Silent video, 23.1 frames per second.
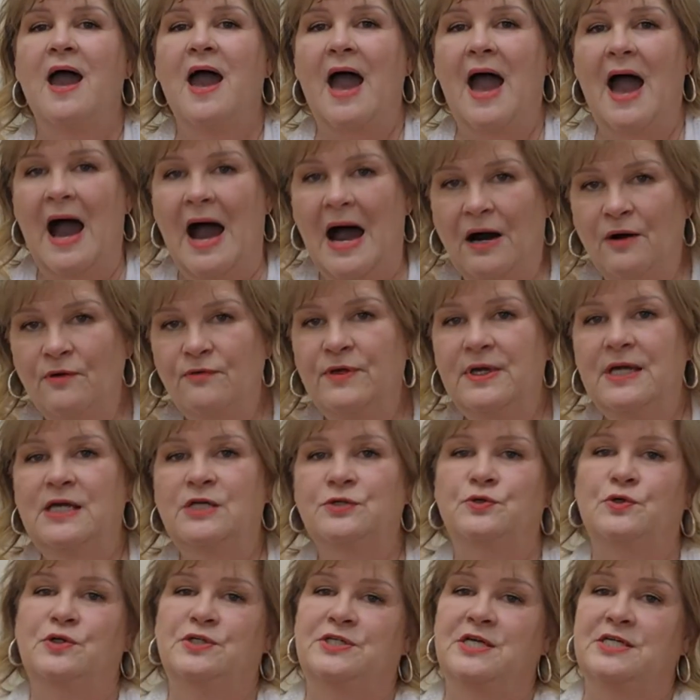how the
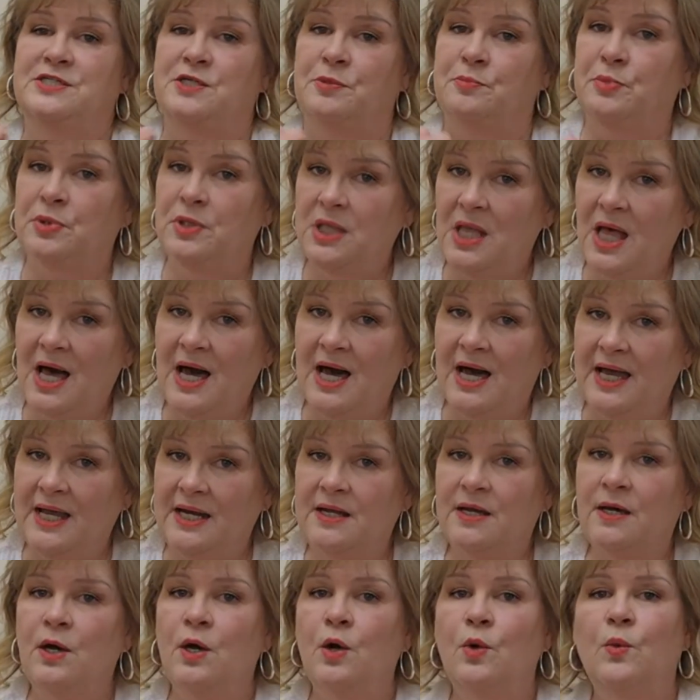interest is
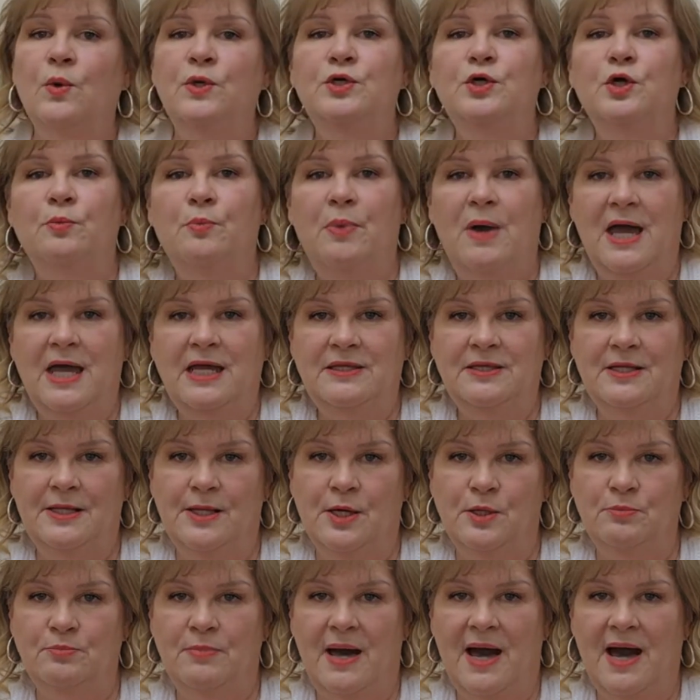applied when you're paying the
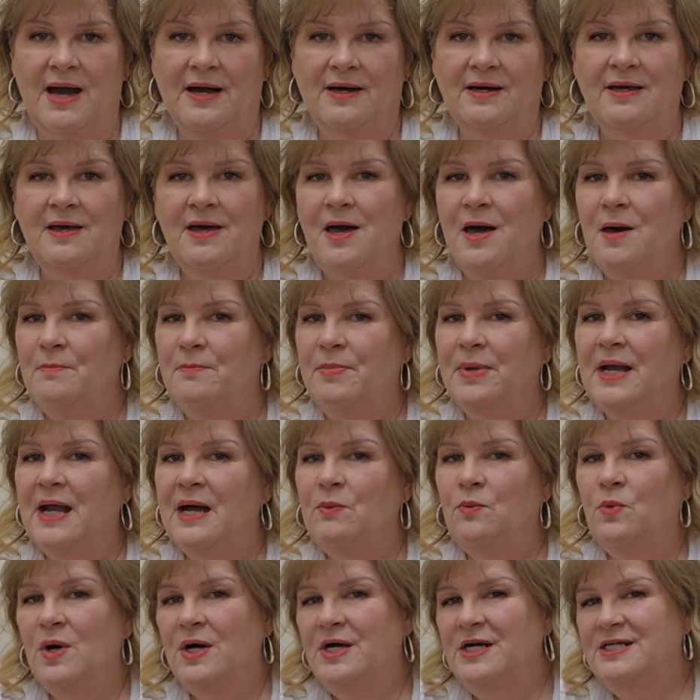loan back. But I
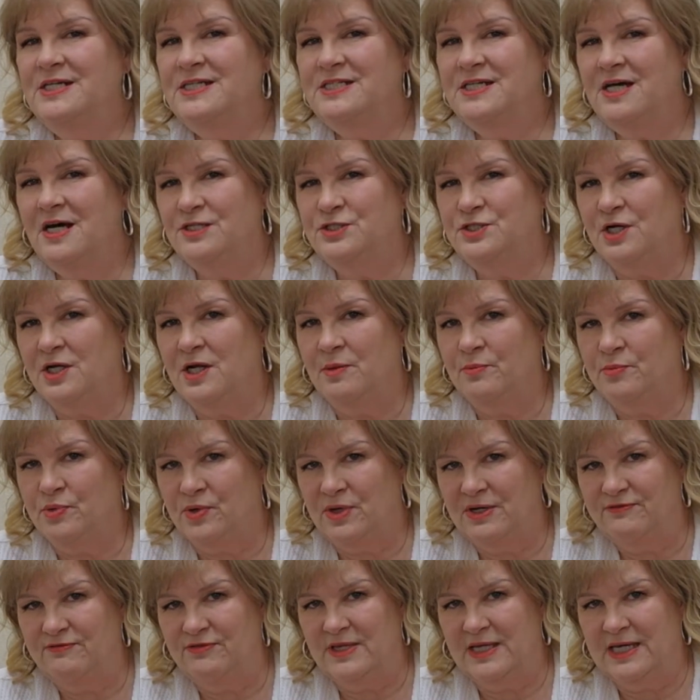wanted to touch on it
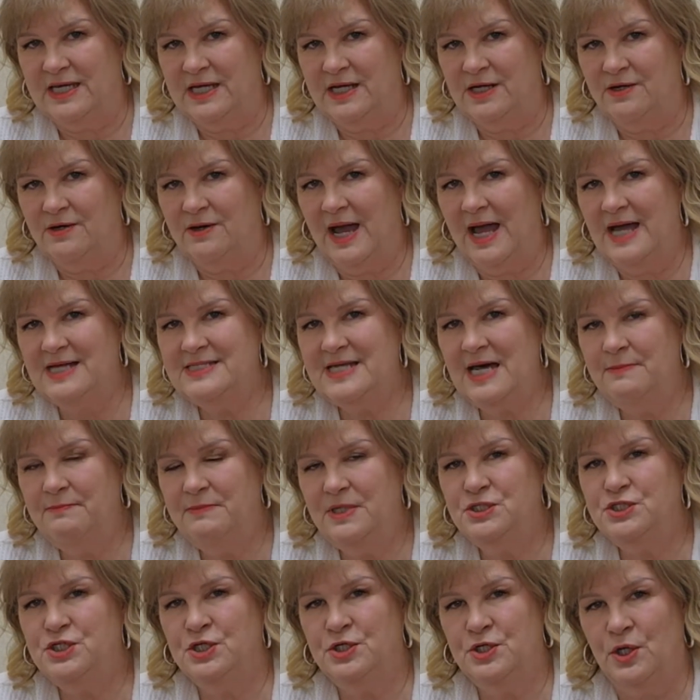briefly here. As I
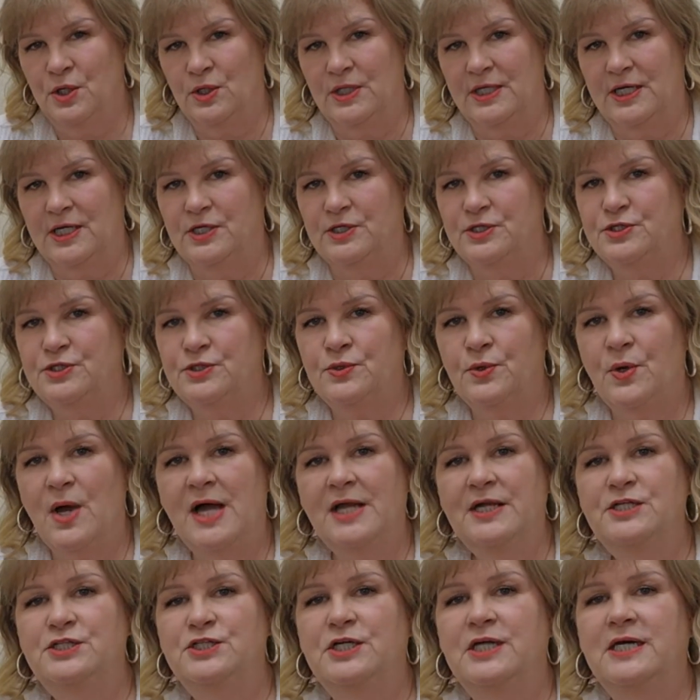mentioned earlier,
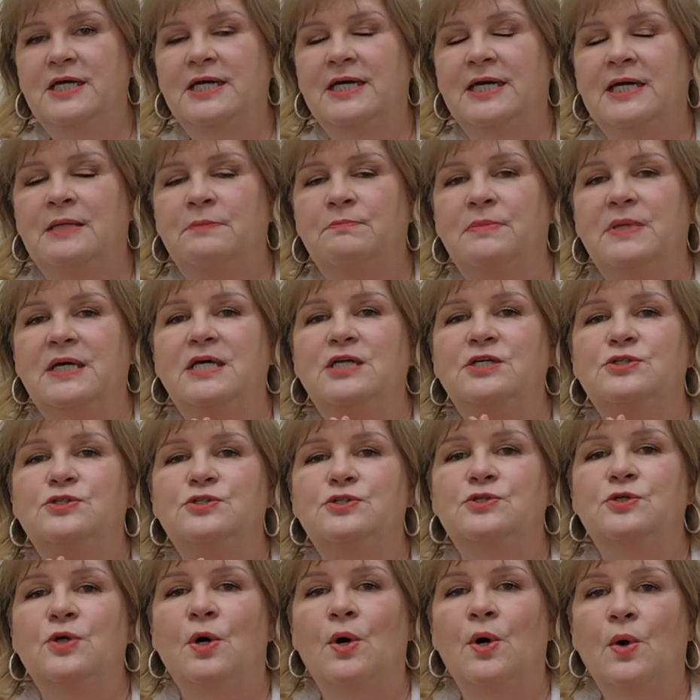strategy can be
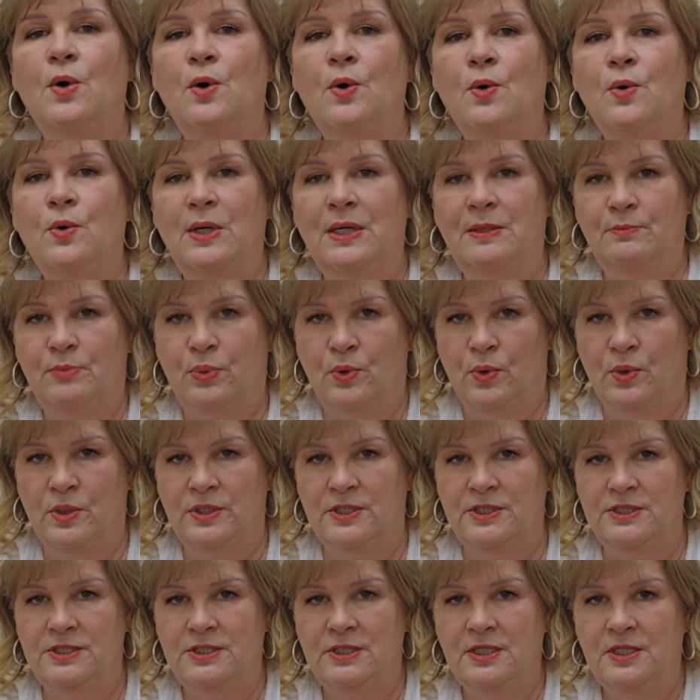so
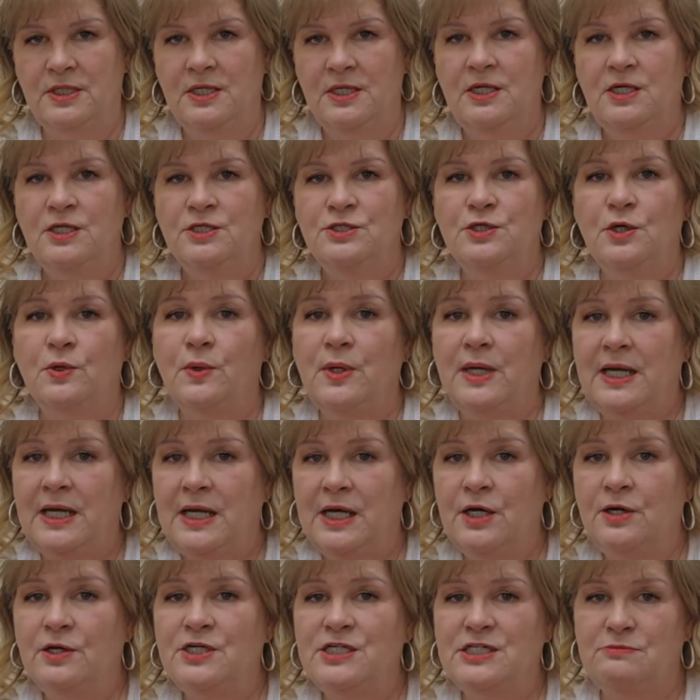important. So
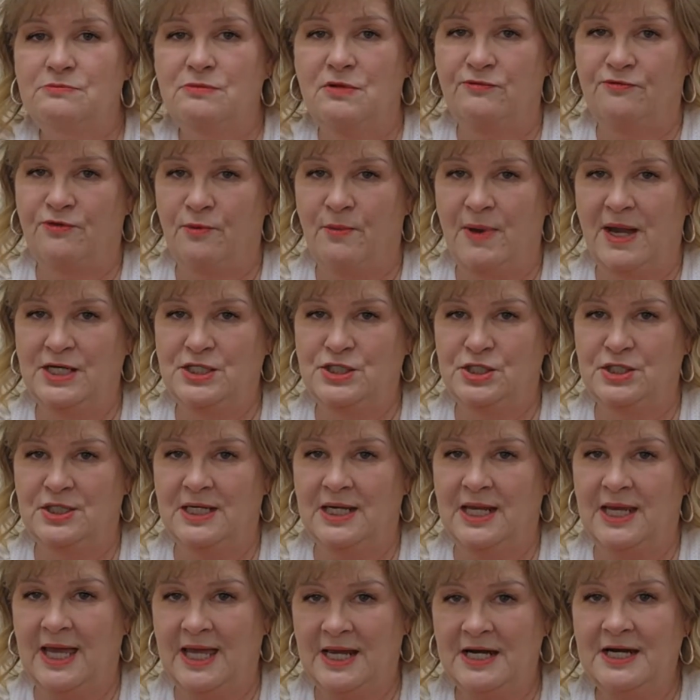here's some
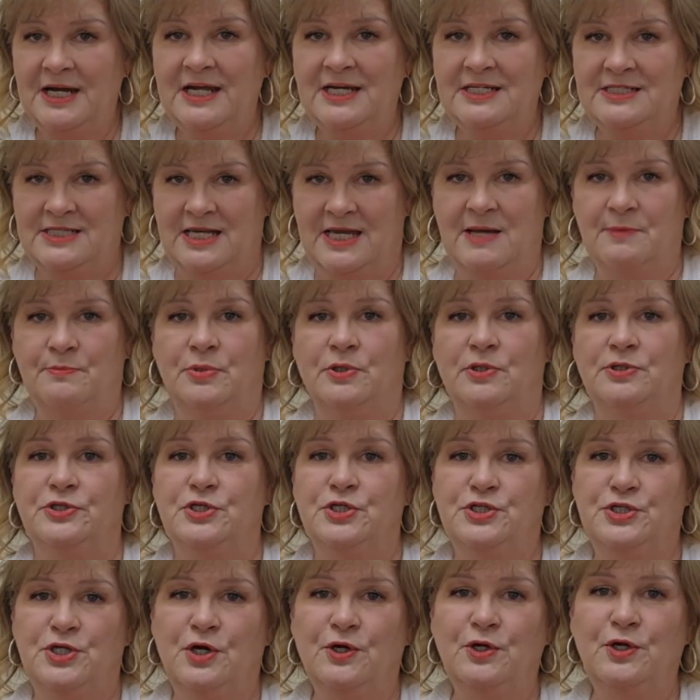information and an example to
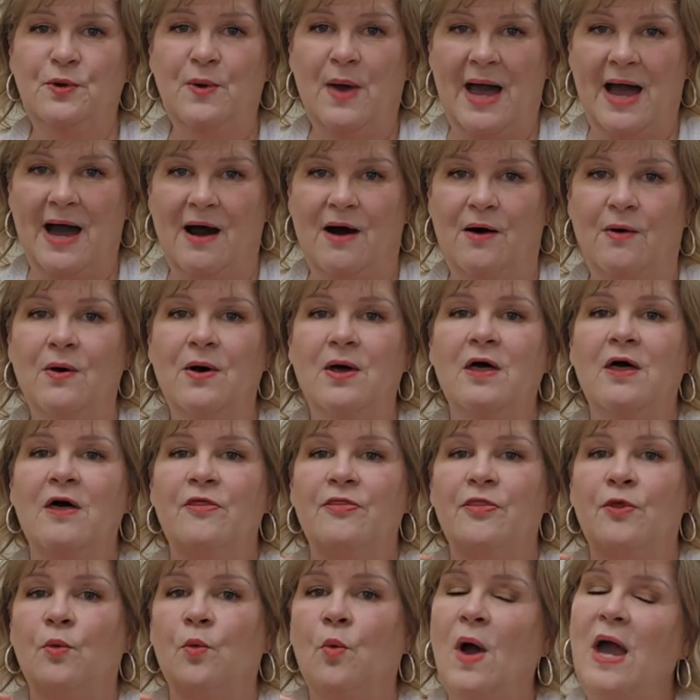show you how
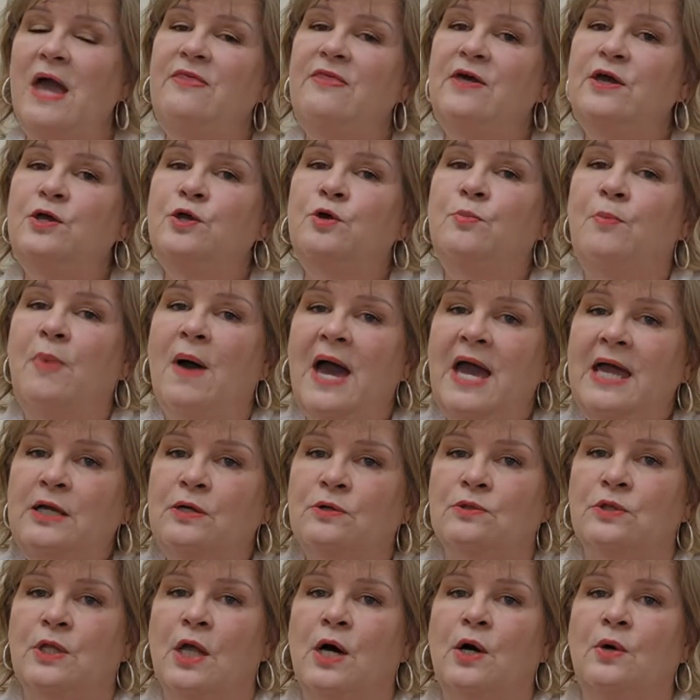the way that you pay
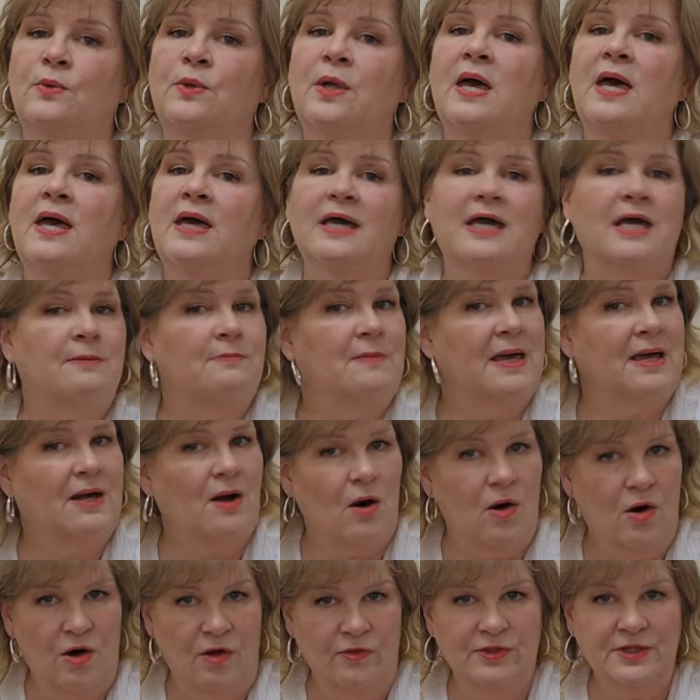your loan can make
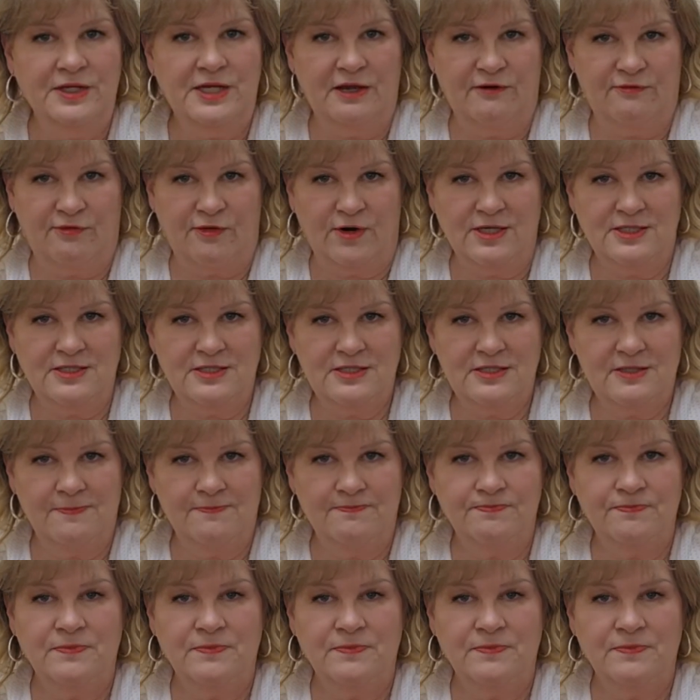all the difference.